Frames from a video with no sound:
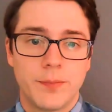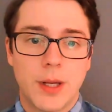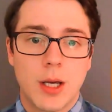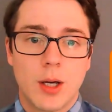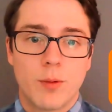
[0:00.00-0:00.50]

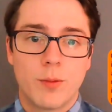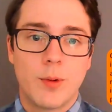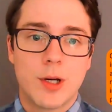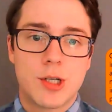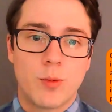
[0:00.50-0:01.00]
which
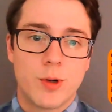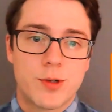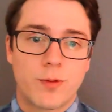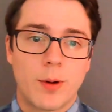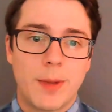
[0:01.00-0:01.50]
was from
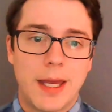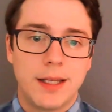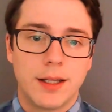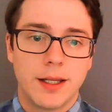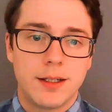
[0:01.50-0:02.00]

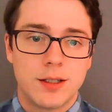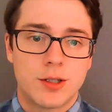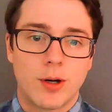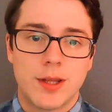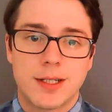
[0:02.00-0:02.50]
England during the
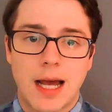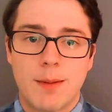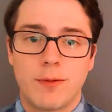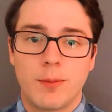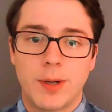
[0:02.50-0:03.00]
time of
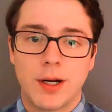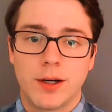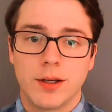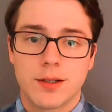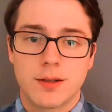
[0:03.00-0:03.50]
imperialism.